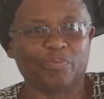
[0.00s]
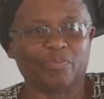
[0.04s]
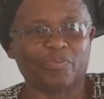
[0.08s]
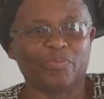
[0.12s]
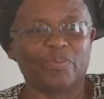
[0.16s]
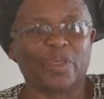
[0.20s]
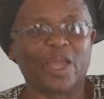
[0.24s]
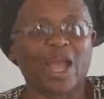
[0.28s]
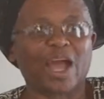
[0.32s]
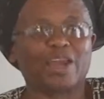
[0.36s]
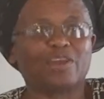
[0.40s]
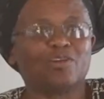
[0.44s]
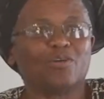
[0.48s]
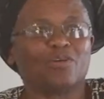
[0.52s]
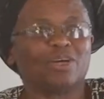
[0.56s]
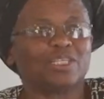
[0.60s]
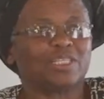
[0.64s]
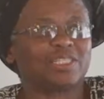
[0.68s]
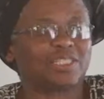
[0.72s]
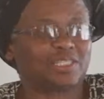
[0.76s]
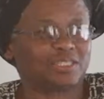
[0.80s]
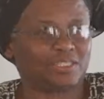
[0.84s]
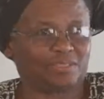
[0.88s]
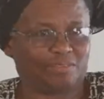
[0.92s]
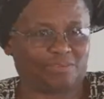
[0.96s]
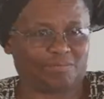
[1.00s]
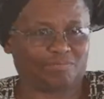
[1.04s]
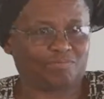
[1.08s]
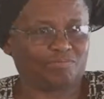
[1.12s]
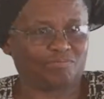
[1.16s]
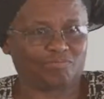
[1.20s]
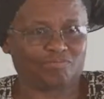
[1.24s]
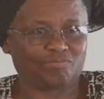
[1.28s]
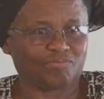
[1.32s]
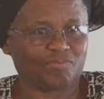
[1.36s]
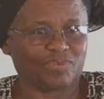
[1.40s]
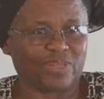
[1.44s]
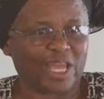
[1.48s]
They are
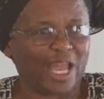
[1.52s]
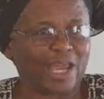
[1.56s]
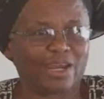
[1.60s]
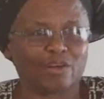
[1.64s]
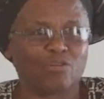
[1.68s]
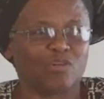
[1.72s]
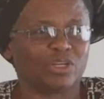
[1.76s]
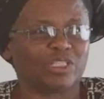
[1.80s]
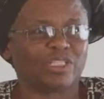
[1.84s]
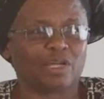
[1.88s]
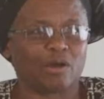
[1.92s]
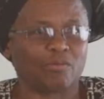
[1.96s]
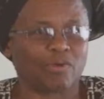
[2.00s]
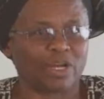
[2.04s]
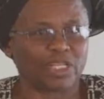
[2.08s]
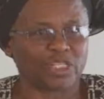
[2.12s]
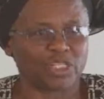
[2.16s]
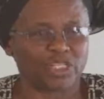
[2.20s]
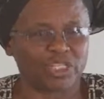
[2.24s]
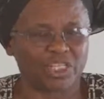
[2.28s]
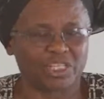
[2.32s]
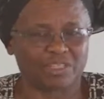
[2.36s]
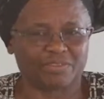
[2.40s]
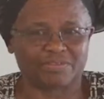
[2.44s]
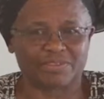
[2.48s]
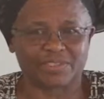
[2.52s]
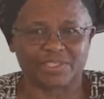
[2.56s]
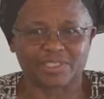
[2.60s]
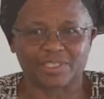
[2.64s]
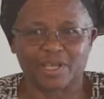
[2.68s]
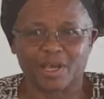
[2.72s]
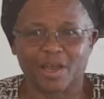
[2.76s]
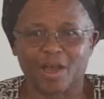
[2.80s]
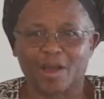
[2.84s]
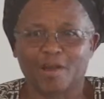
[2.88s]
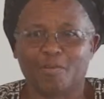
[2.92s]
not our chiefs,